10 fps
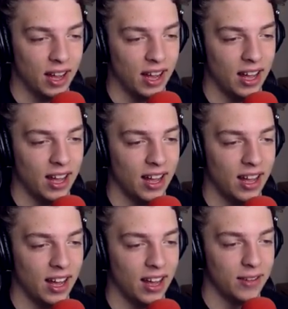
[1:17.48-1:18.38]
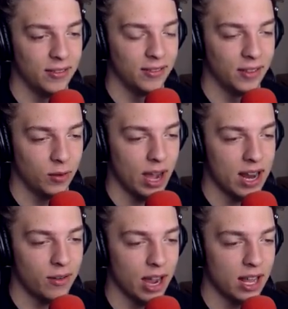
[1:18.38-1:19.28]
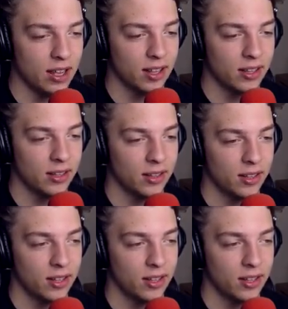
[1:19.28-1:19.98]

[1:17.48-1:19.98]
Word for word: Um, uh, wait, wait. Do we go to the end?